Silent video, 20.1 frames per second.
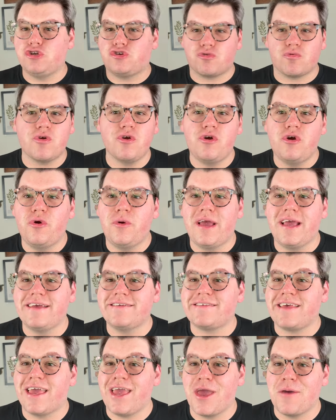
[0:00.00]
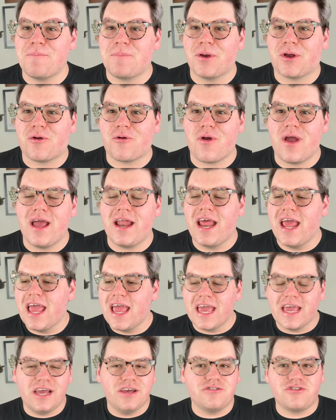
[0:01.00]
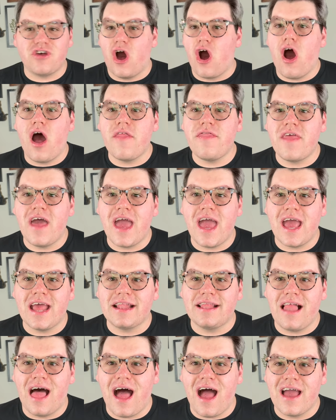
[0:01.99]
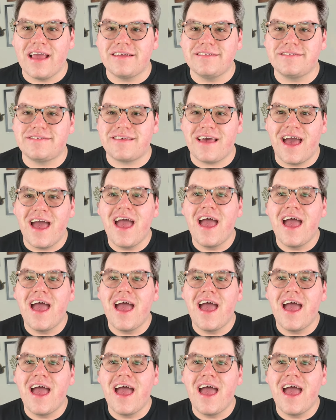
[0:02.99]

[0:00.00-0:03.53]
Drew is a hypocrite is on the headlines,